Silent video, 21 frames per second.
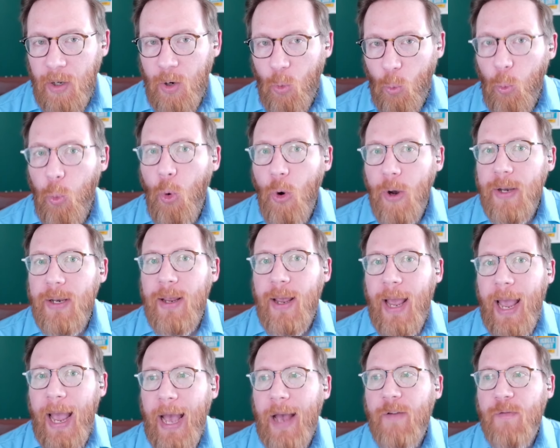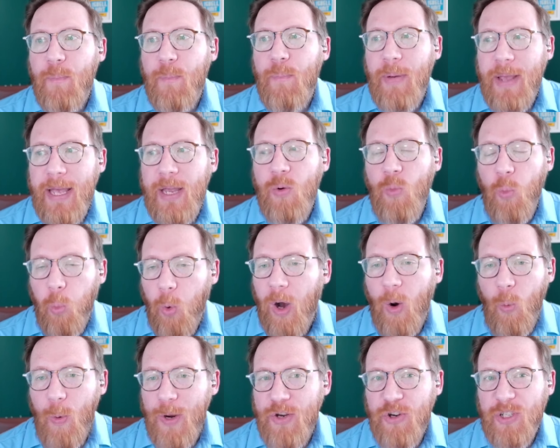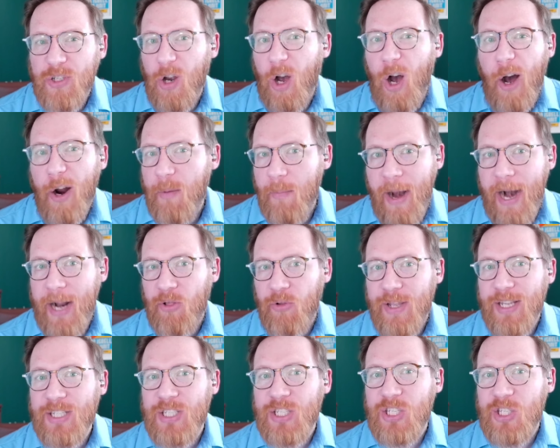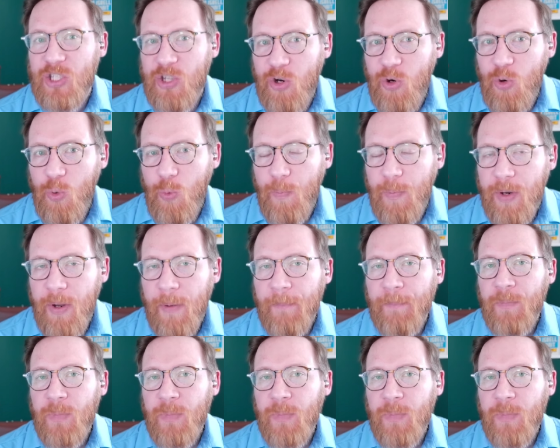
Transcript: would have been what we just automatically assumed